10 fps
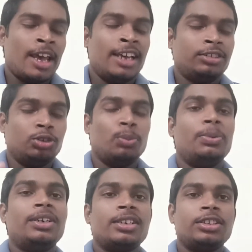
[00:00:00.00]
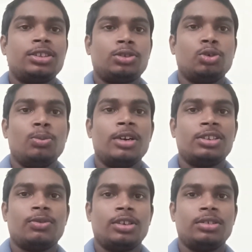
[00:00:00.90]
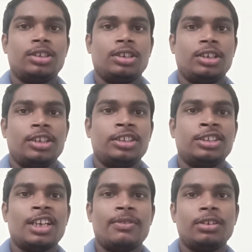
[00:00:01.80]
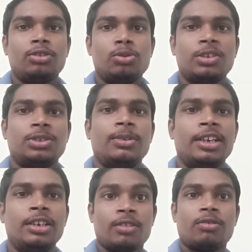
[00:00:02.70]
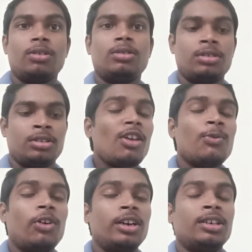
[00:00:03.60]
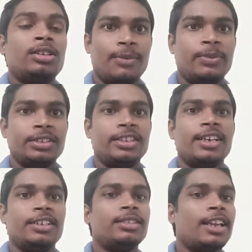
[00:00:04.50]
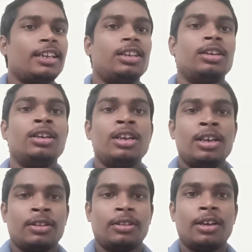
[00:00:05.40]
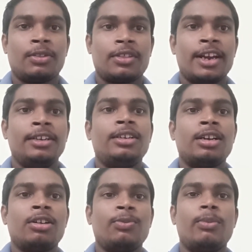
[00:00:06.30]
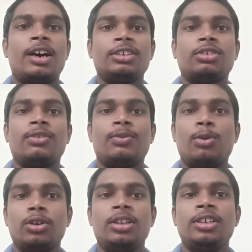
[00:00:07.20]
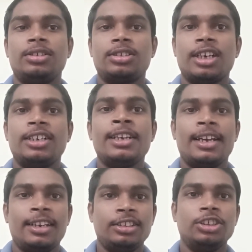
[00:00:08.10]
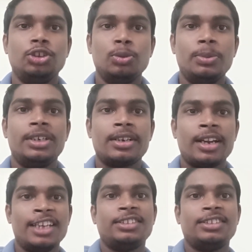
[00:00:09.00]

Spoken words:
as Jupiter is too much what to say, it is having too much weight. So what happens there is like the center of mass of both the sun and the Jupiter lies